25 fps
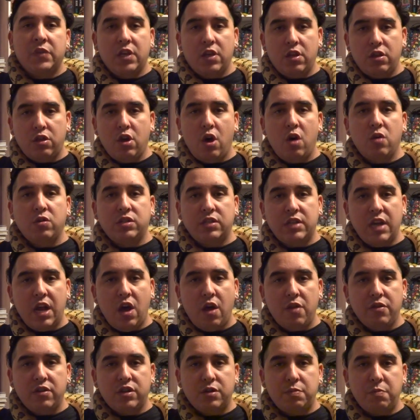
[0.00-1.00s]
They'll stay
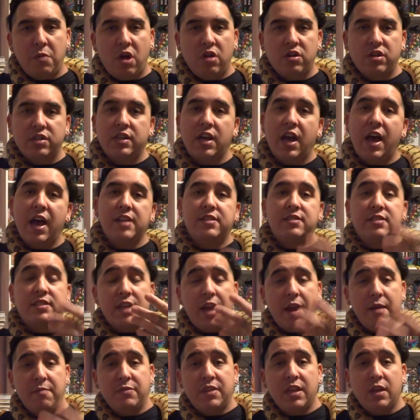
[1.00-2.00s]
on the smaller side.
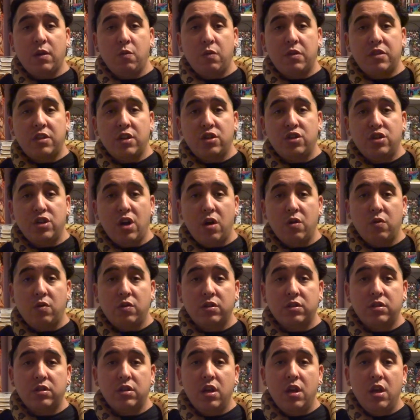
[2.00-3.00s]
Same thing with the
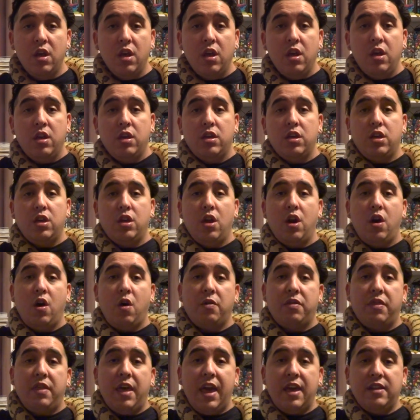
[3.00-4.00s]
jungles. You
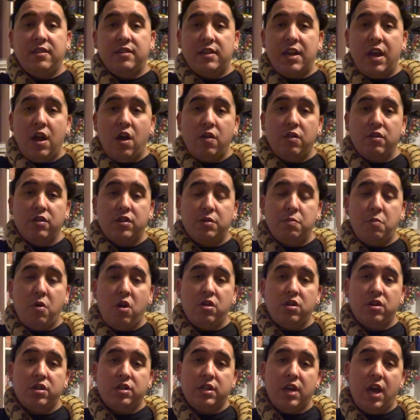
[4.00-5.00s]
know, they stay on the
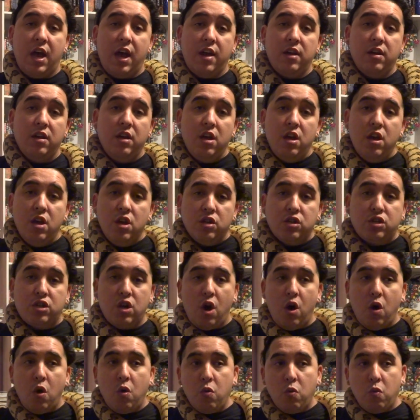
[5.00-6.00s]
smaller side.
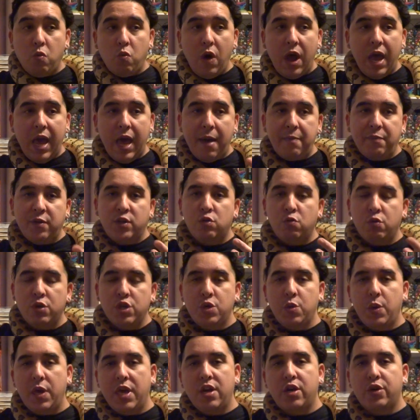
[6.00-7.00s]
So what happens
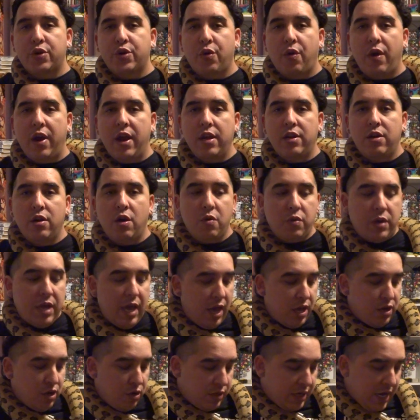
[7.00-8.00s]
when you integrate?
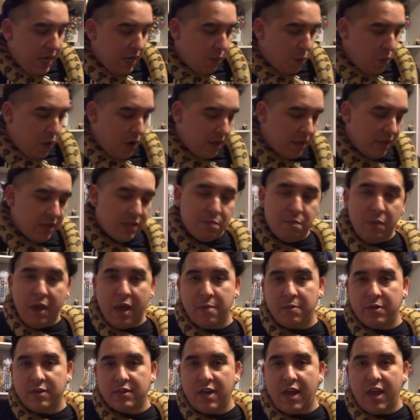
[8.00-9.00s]
Okay, you take one of these
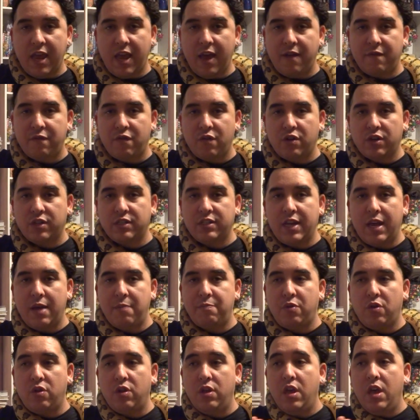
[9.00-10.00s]
babies I have, for
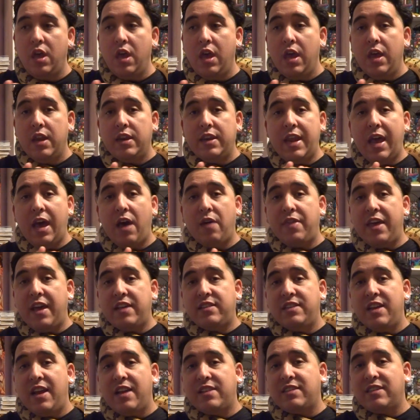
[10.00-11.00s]
example. Now,
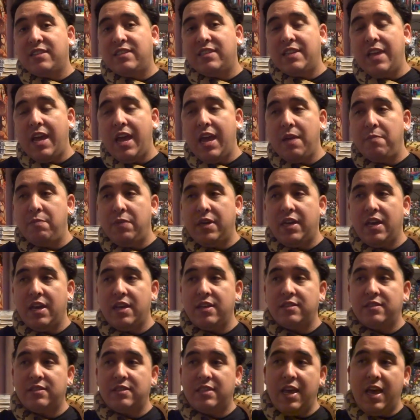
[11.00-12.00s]
that's not to say
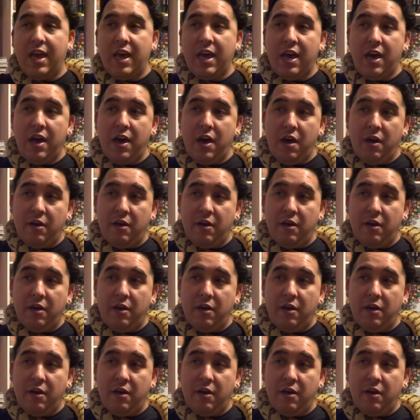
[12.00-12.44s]
because that